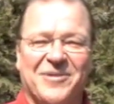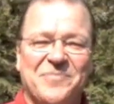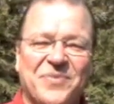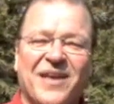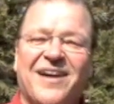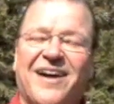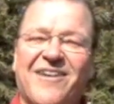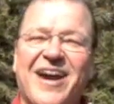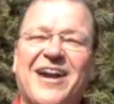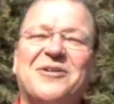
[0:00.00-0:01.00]

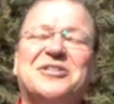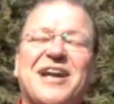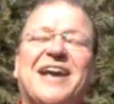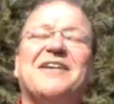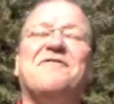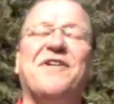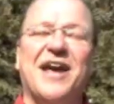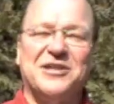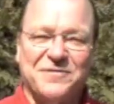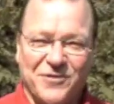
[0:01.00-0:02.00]
All right, our second
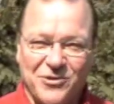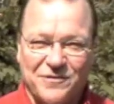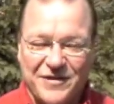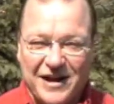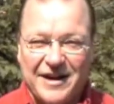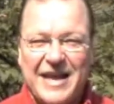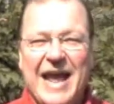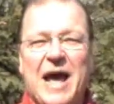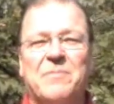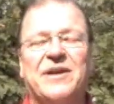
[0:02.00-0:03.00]
fast food felony
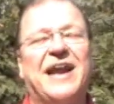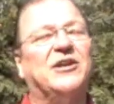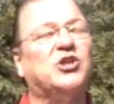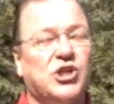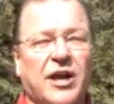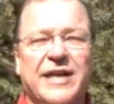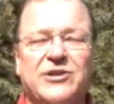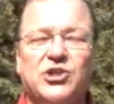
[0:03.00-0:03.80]
happened at a Chuck E.